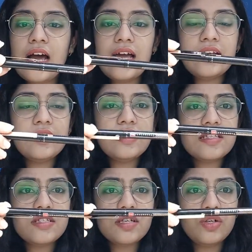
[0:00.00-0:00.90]
And
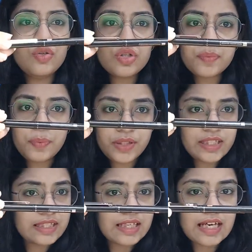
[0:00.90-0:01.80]
this looks pretty
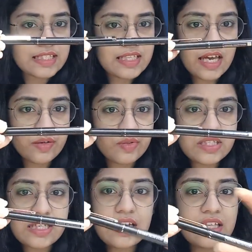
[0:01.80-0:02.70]
classy, I
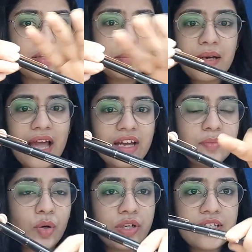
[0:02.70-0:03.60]
would say. Like the black
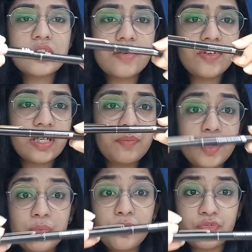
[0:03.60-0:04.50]
body, it's giving it a
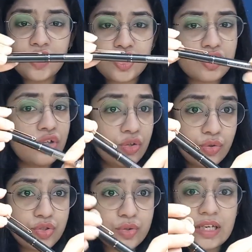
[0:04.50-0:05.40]
pretty professional
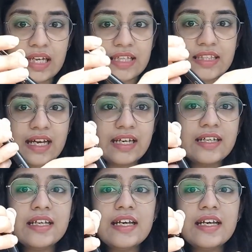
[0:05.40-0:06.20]
look, so I like that.